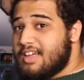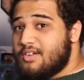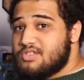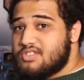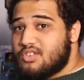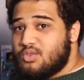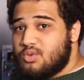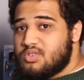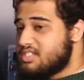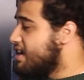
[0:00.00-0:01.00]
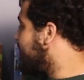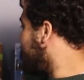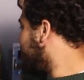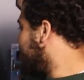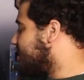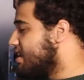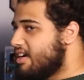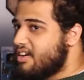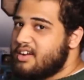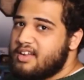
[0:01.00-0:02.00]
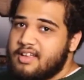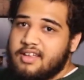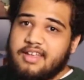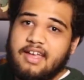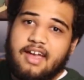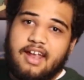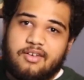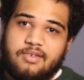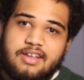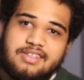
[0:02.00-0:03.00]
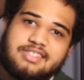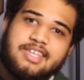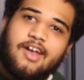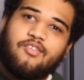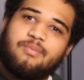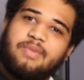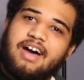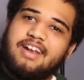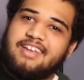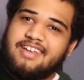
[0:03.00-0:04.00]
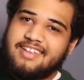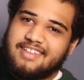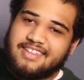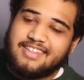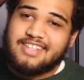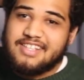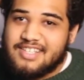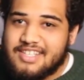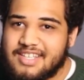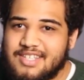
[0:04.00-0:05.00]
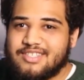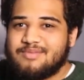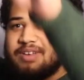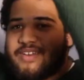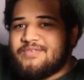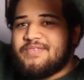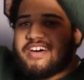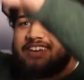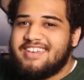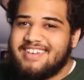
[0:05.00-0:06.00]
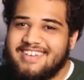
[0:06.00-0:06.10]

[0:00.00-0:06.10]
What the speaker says: That was the Google Stadia right there. Anyway, see everybody. It's been fun.